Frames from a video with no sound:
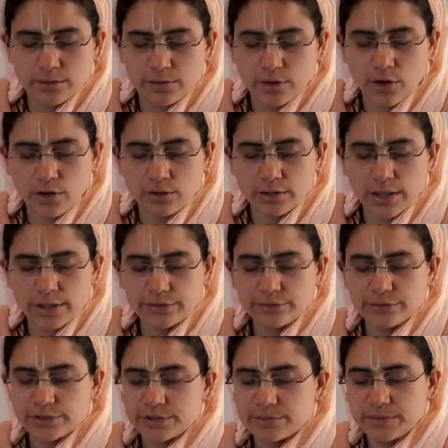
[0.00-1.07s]
All
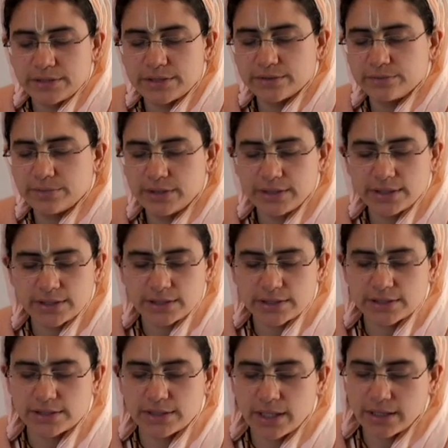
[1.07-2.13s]
others meet a
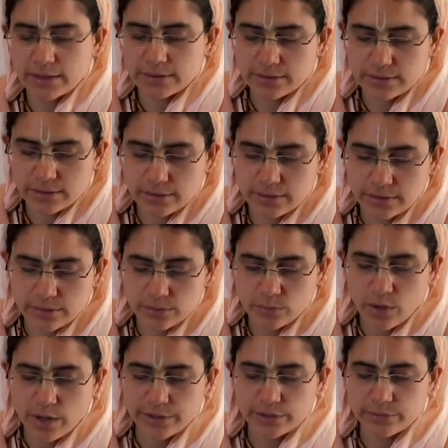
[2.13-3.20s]
meaningless death. The
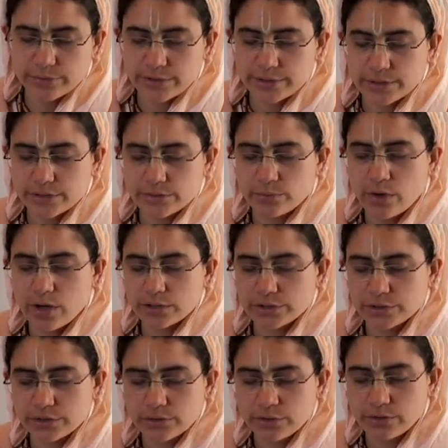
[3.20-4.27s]
water which has
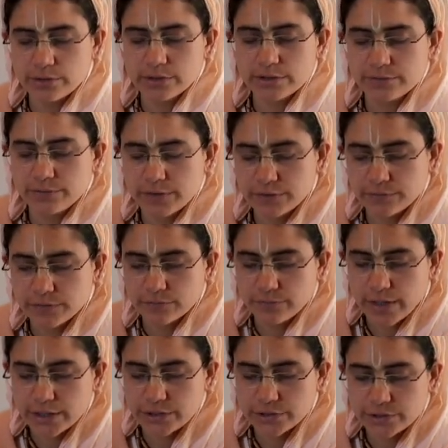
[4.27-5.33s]
washed the lotus feet of the
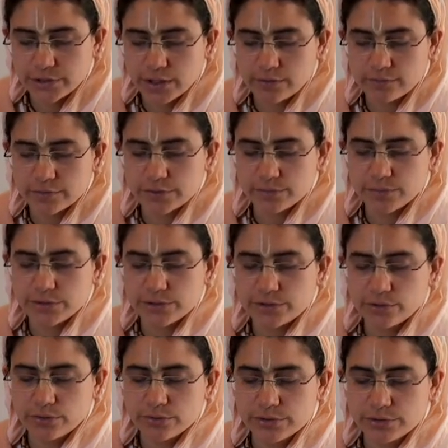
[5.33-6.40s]
Vaishnavas
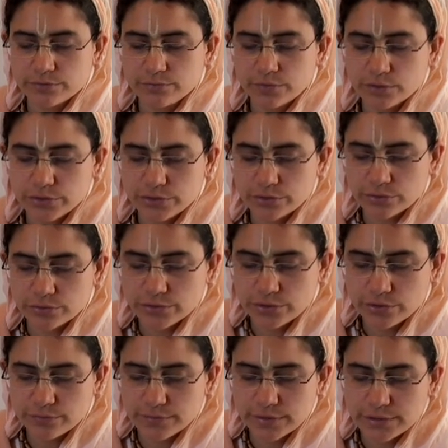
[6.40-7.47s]
bestows devotional
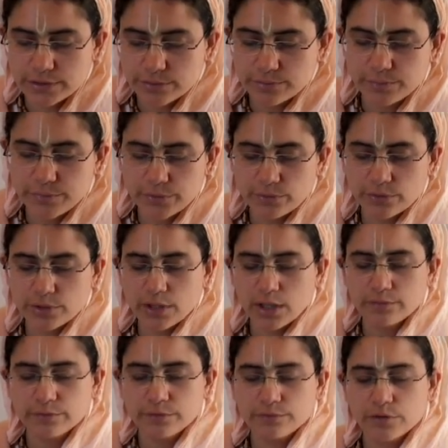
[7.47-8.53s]
service and pure
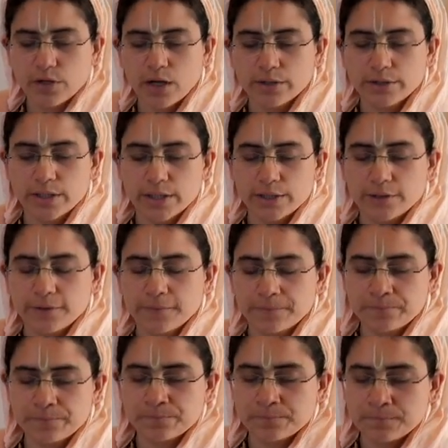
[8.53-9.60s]
love of Godhead.
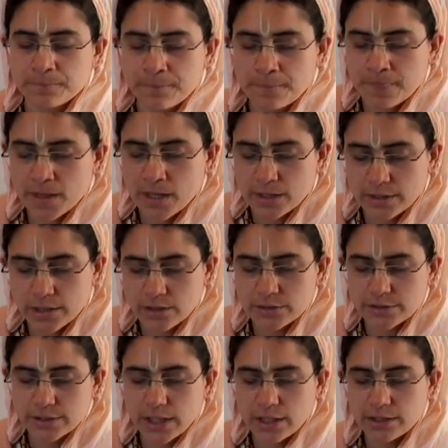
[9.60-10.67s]
There
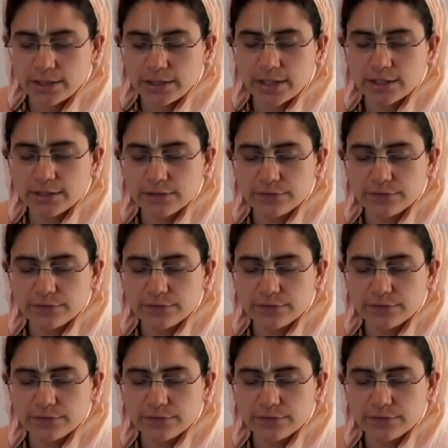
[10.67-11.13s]
is nothing as